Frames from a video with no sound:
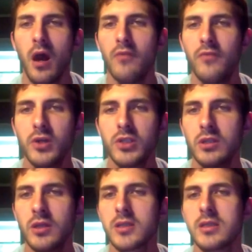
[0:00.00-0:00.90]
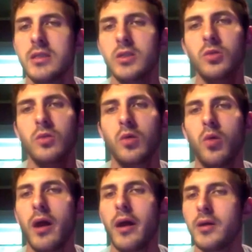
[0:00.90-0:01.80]
A virgin thus thee do
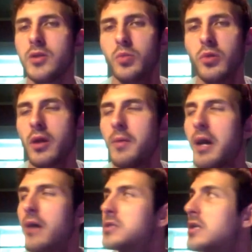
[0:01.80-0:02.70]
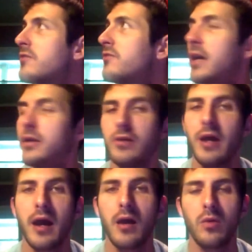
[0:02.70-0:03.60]
require to bring about our final
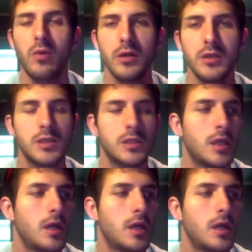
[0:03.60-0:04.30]
hours."